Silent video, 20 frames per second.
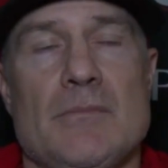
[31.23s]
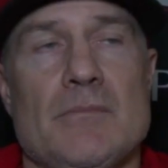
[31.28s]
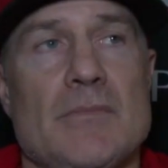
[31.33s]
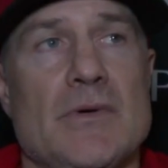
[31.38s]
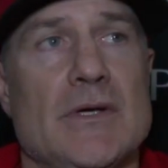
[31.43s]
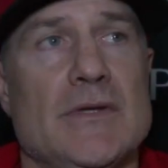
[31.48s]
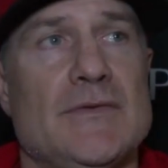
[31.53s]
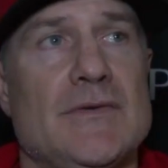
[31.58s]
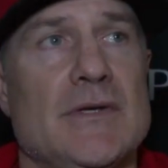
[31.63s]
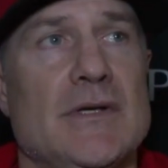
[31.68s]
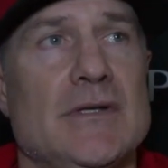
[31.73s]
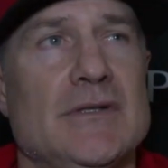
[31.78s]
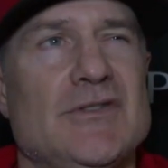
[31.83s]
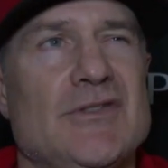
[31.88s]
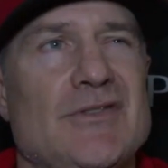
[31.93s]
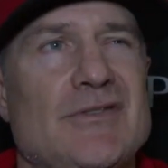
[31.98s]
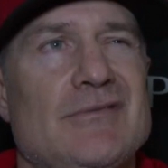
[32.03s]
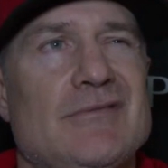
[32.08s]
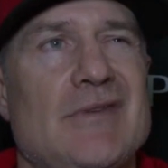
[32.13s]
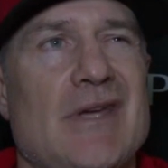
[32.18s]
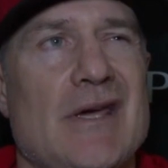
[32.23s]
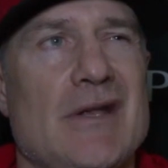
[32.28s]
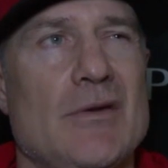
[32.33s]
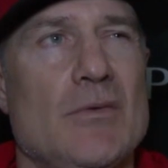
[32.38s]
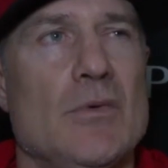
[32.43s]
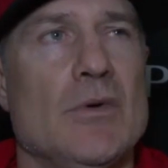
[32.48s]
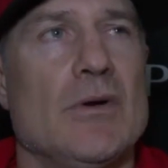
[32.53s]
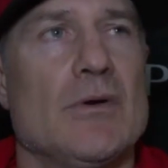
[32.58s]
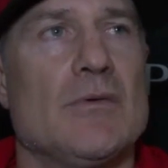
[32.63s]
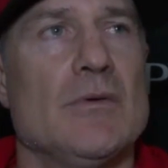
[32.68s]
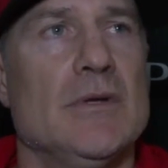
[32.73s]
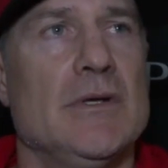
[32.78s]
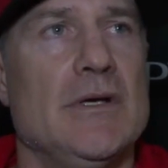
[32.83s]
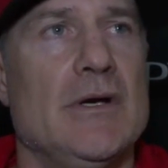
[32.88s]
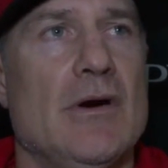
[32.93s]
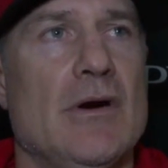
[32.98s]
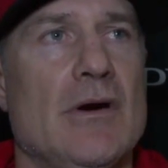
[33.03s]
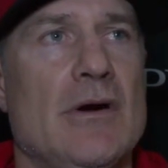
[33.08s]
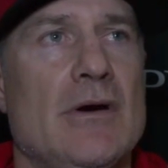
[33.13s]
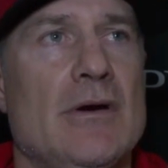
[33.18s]
But just had to work really
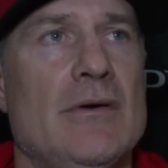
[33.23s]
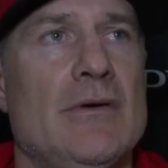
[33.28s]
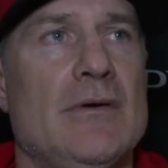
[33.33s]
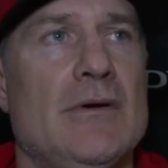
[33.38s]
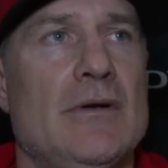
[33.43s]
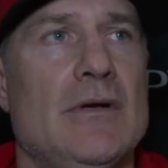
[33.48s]
hard.